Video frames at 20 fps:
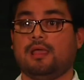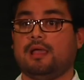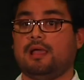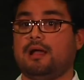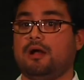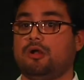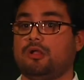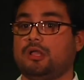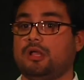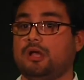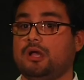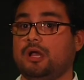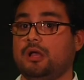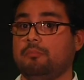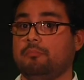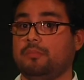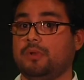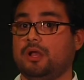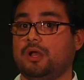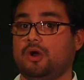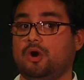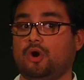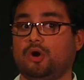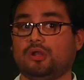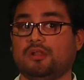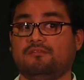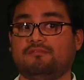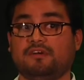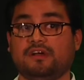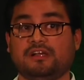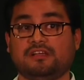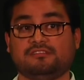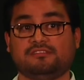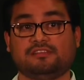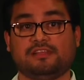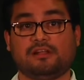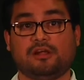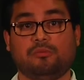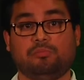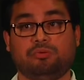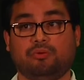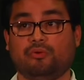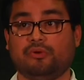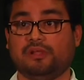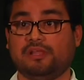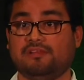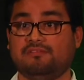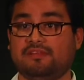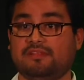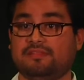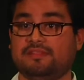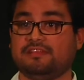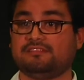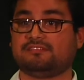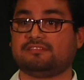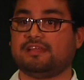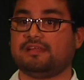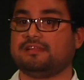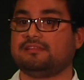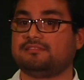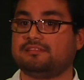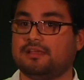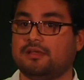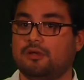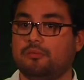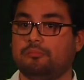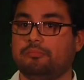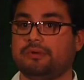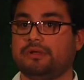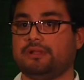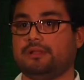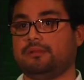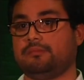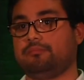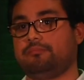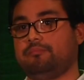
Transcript: How come all of us that are poor live in this side of town, but